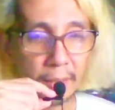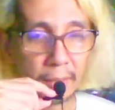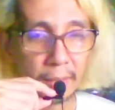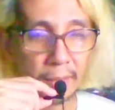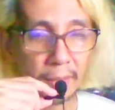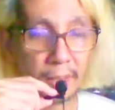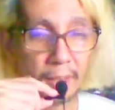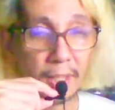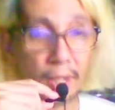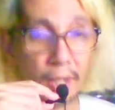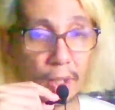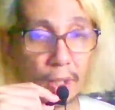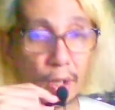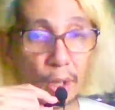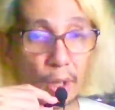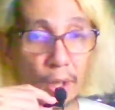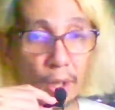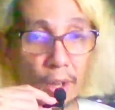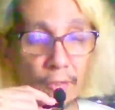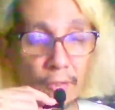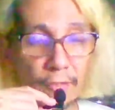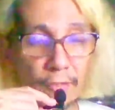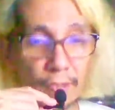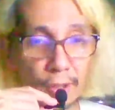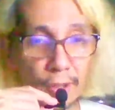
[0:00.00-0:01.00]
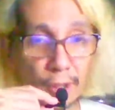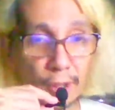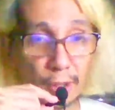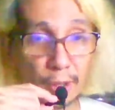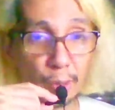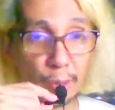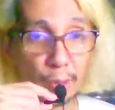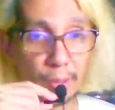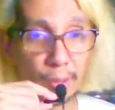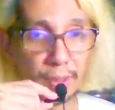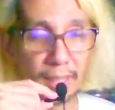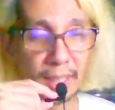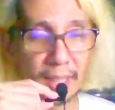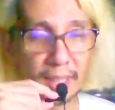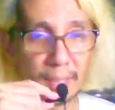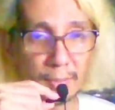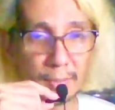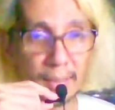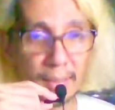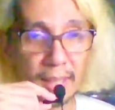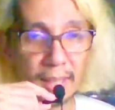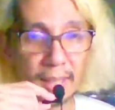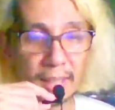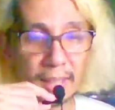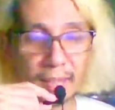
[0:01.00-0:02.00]
it's her love for the Duke that's
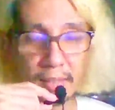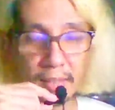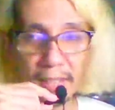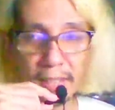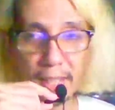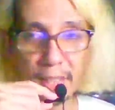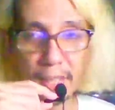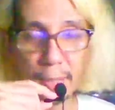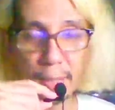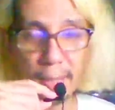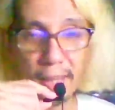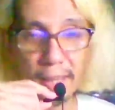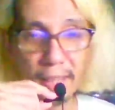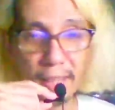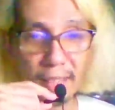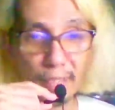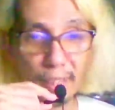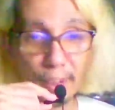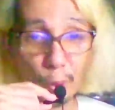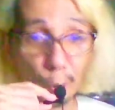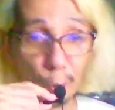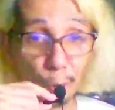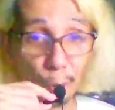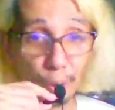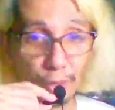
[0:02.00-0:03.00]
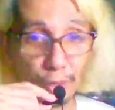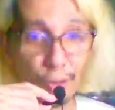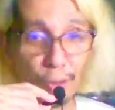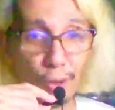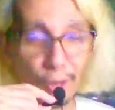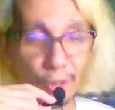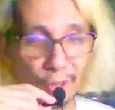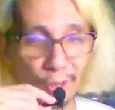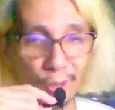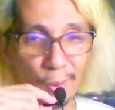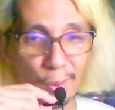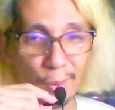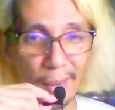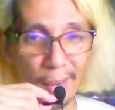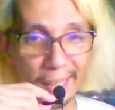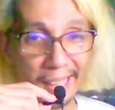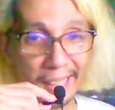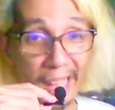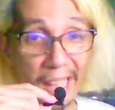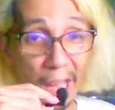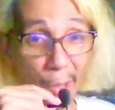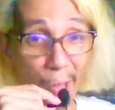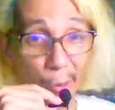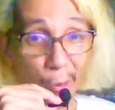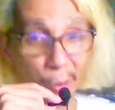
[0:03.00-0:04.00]
making the rules for her right
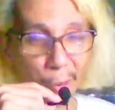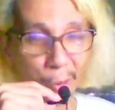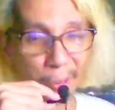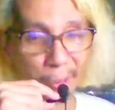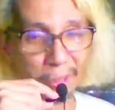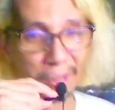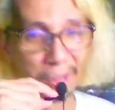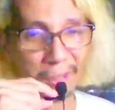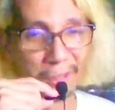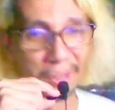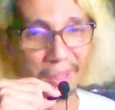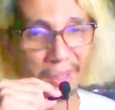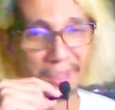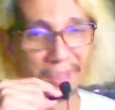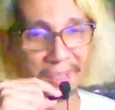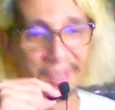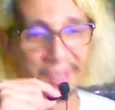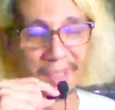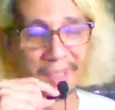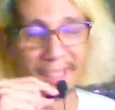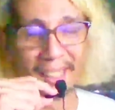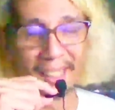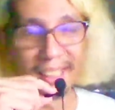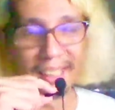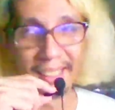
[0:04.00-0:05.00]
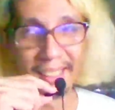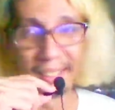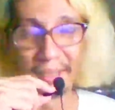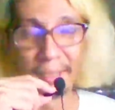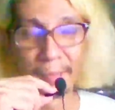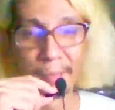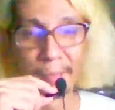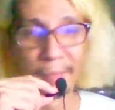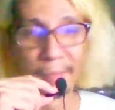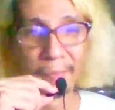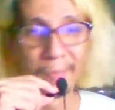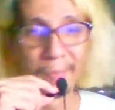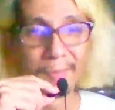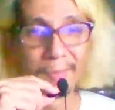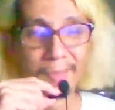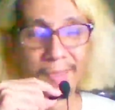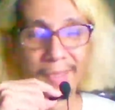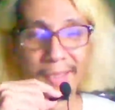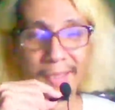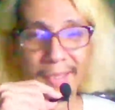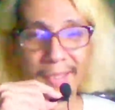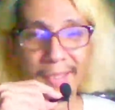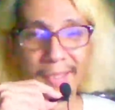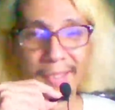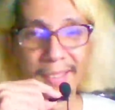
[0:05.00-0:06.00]
now. Alright?
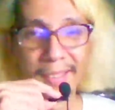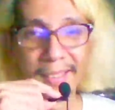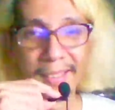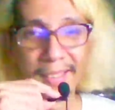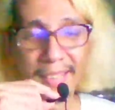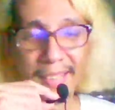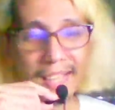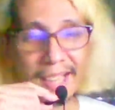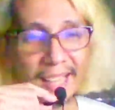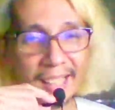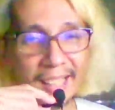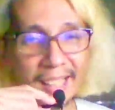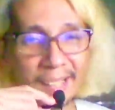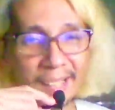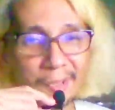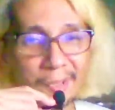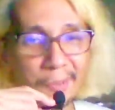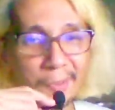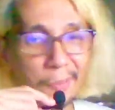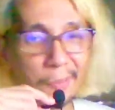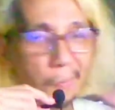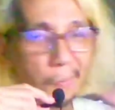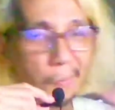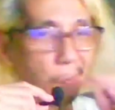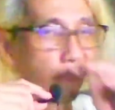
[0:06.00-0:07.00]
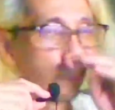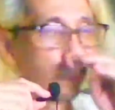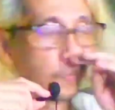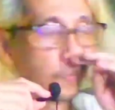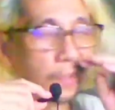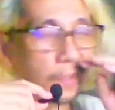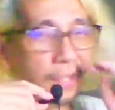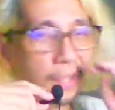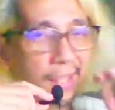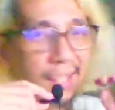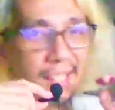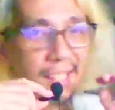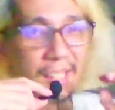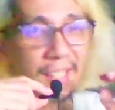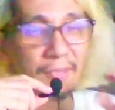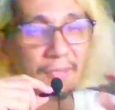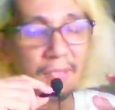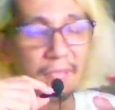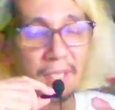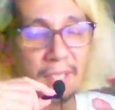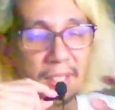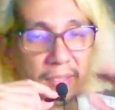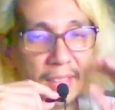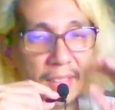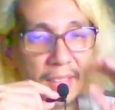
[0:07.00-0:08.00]
Talagang
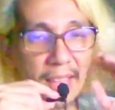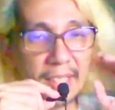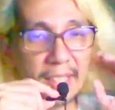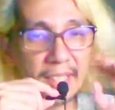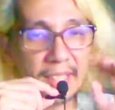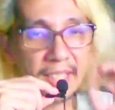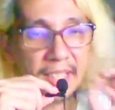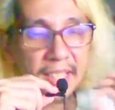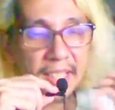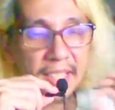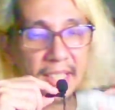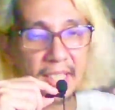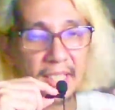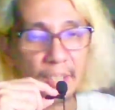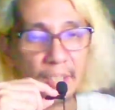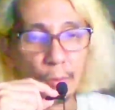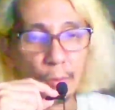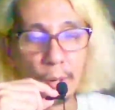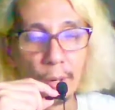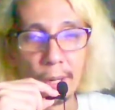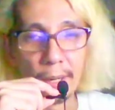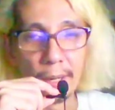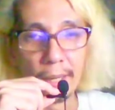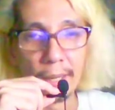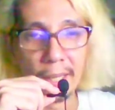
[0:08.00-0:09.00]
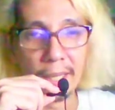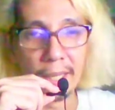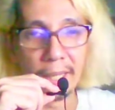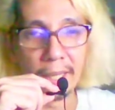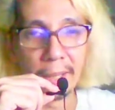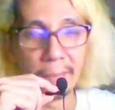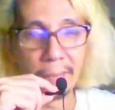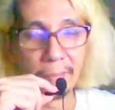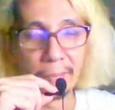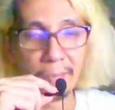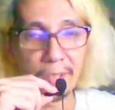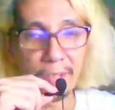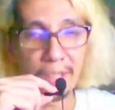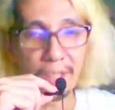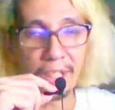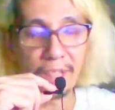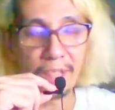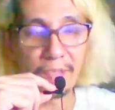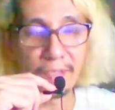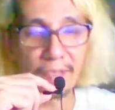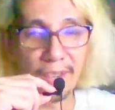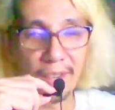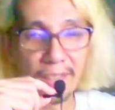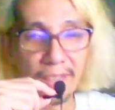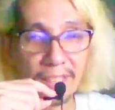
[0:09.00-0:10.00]
even in that scene where she
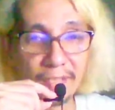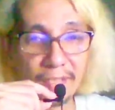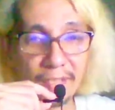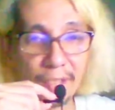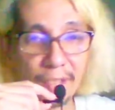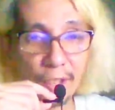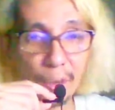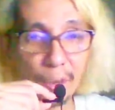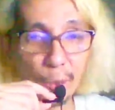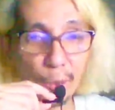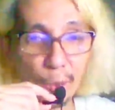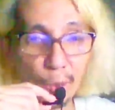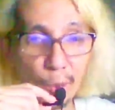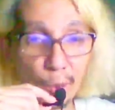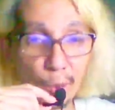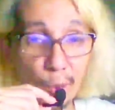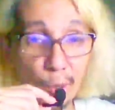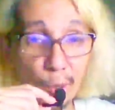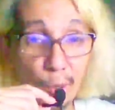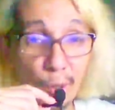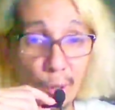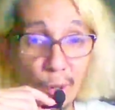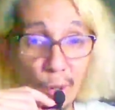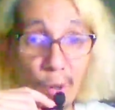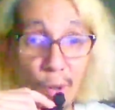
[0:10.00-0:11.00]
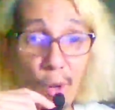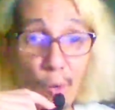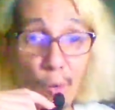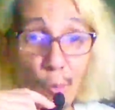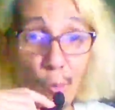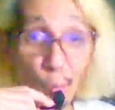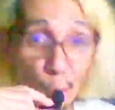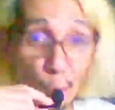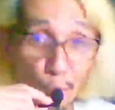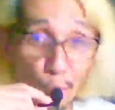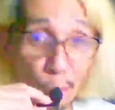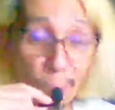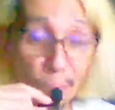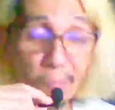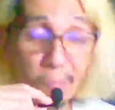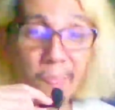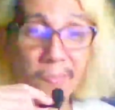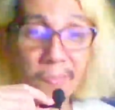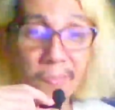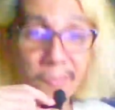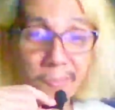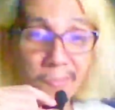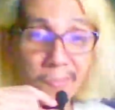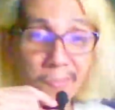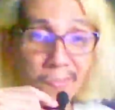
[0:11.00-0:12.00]
invited the Duke to her room.
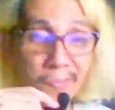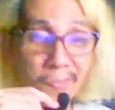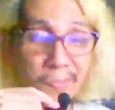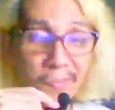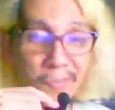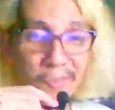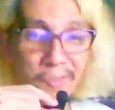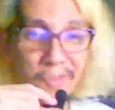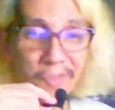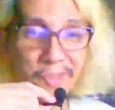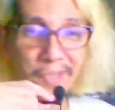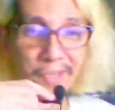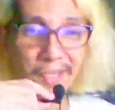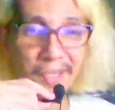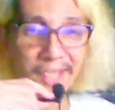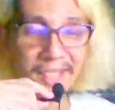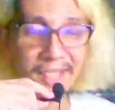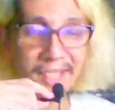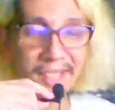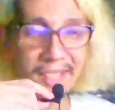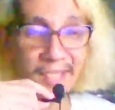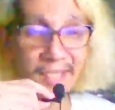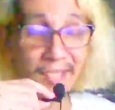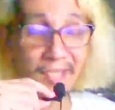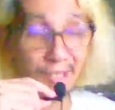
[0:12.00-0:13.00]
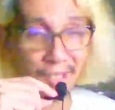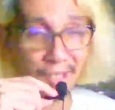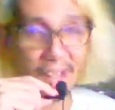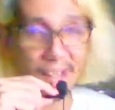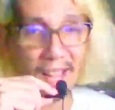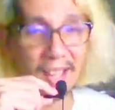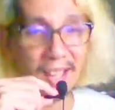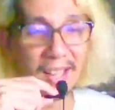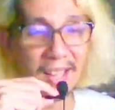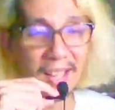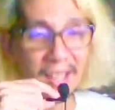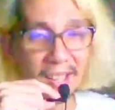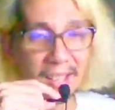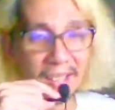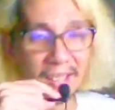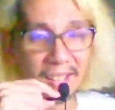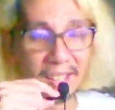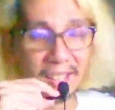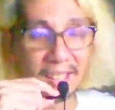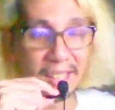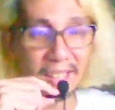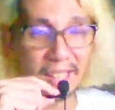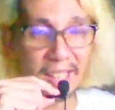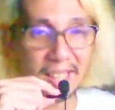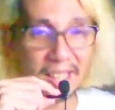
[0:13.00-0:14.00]
Kasi nga,
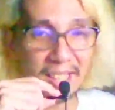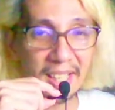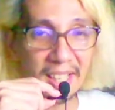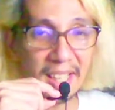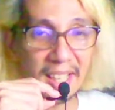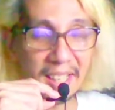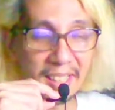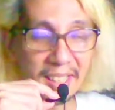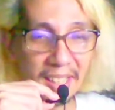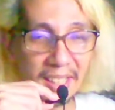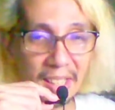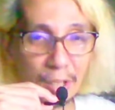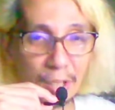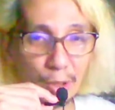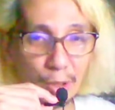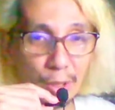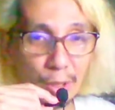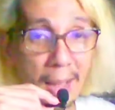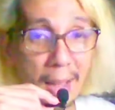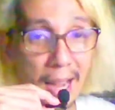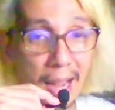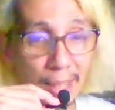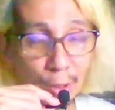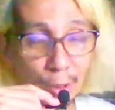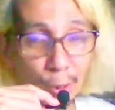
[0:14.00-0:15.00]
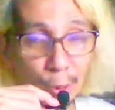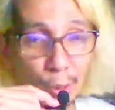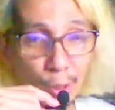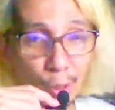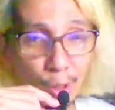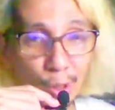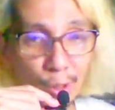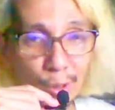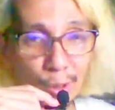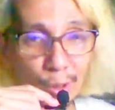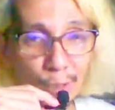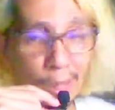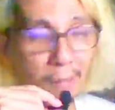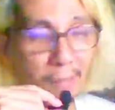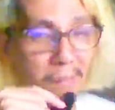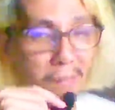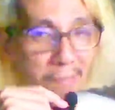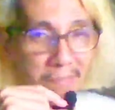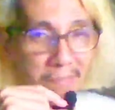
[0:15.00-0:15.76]
in case na hindi daw siya makatulog. Well,